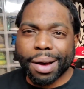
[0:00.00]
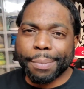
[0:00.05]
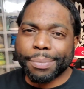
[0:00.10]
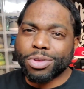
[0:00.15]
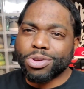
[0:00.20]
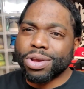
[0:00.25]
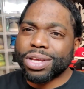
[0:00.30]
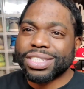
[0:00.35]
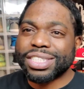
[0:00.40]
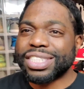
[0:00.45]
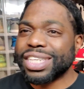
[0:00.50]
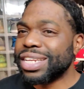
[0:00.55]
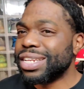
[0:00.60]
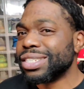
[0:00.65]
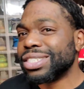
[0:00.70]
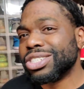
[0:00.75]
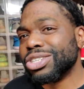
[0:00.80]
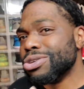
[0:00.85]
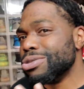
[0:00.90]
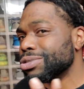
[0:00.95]
You can see the
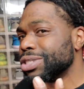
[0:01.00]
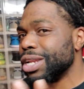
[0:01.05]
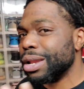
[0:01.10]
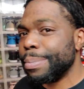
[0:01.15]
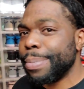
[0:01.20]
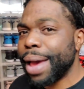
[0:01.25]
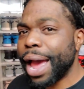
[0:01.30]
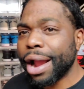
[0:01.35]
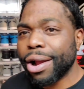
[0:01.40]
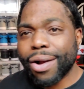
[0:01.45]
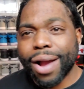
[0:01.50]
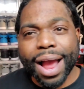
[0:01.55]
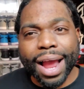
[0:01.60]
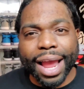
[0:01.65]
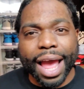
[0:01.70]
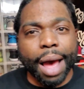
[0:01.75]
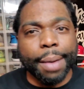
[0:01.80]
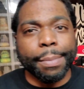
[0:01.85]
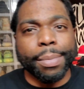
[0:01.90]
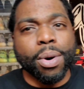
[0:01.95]
shoes in the background. I
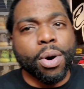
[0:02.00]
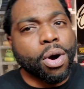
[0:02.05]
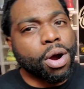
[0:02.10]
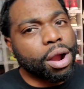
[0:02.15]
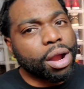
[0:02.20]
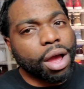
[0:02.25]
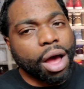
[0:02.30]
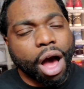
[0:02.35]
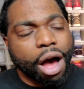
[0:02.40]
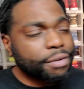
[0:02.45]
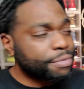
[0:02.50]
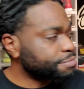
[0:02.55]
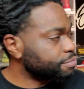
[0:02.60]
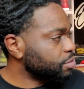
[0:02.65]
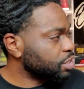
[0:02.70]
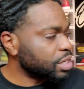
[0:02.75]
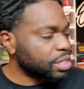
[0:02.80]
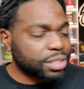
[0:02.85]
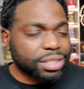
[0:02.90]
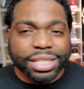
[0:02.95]
got more off
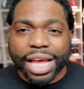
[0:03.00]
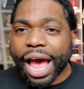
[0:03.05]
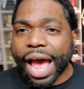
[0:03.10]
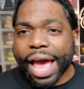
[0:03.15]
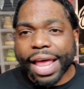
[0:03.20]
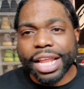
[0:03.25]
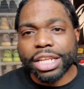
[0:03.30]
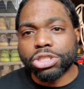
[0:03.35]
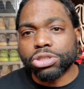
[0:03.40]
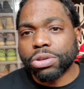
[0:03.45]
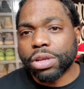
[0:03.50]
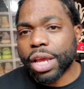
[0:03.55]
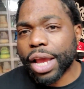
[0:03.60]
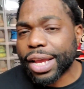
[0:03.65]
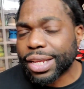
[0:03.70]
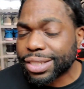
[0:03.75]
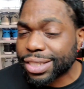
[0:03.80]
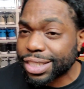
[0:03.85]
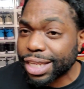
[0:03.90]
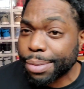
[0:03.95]
to the side that you
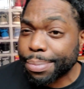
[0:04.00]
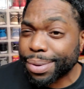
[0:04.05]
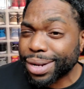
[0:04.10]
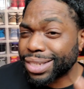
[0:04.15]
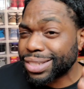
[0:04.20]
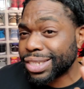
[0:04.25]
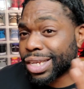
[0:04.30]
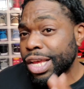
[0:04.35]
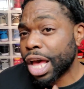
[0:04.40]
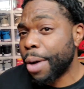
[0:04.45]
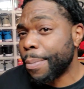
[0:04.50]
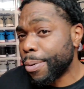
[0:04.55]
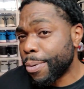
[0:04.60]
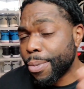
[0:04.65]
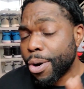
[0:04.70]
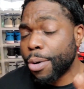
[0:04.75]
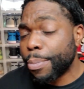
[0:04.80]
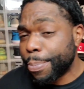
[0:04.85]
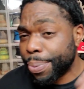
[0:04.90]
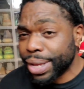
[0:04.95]
can't see, but it's a couple
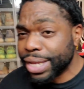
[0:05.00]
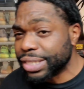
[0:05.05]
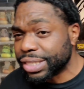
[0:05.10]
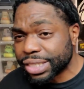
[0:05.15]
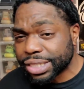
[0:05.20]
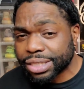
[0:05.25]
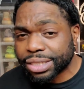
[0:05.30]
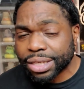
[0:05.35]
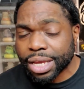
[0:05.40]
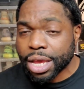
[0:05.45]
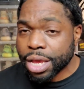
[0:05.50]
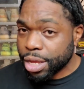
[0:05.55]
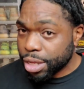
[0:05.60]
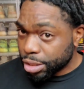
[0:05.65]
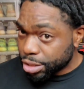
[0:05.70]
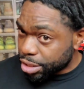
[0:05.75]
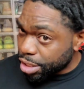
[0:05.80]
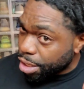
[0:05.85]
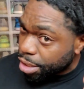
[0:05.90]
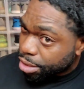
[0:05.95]
more pieces
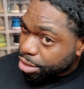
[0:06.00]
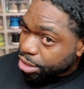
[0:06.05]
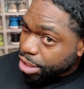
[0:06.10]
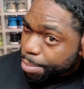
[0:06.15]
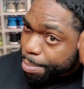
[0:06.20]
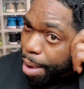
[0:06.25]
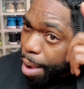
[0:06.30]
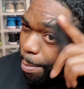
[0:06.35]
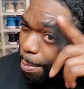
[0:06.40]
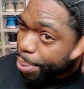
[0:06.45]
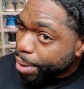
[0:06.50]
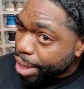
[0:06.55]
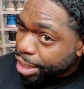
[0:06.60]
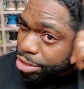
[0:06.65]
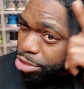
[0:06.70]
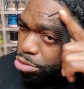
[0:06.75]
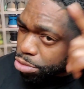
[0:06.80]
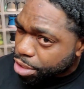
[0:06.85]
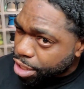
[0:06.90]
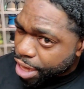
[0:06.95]
to my
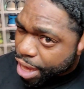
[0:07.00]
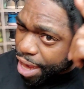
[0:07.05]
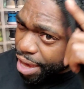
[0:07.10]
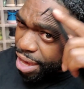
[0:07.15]
puzzle that I